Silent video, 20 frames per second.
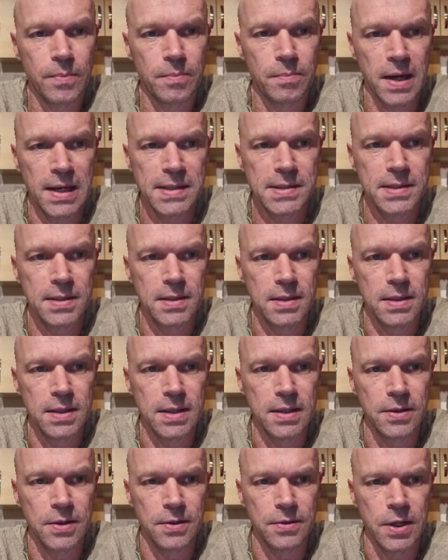basically
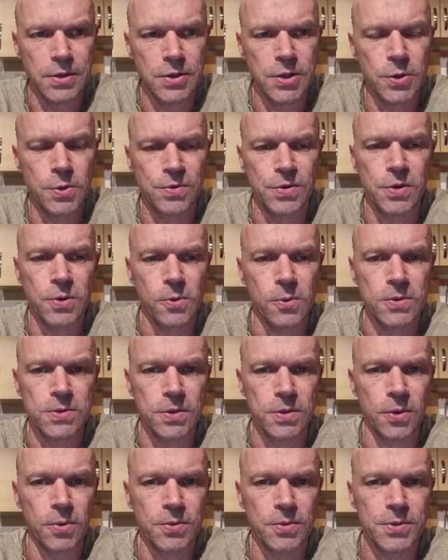the new rules
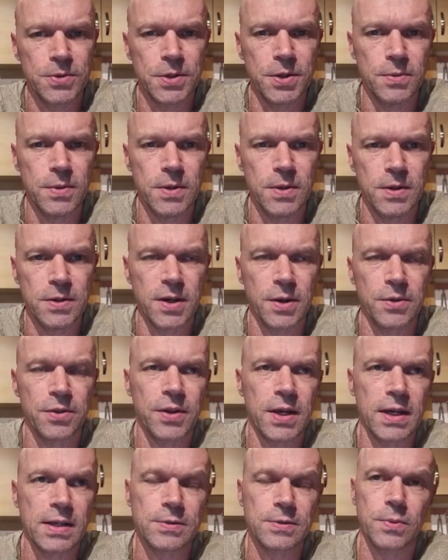are all to do with
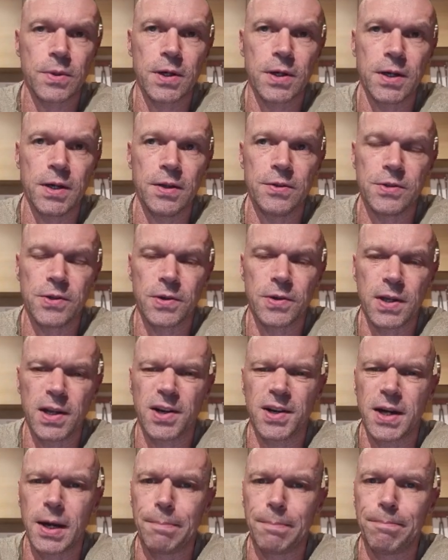things where there's only
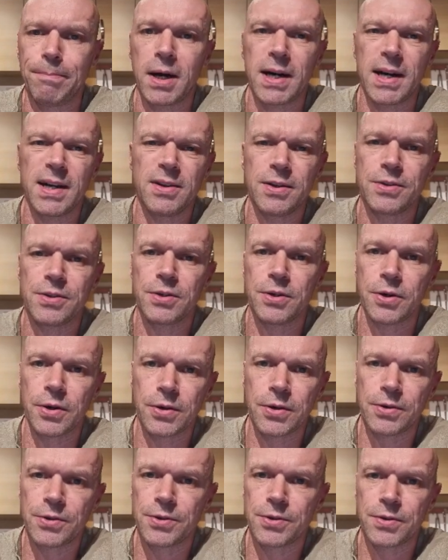like a minor
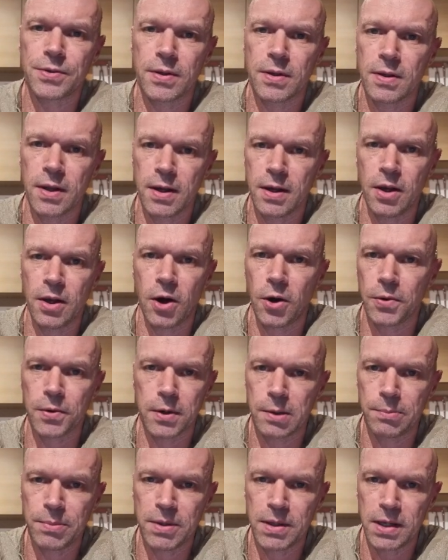touch that they're not
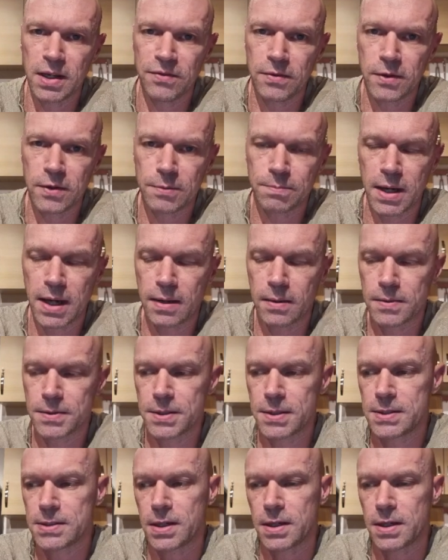going to be given as penalties,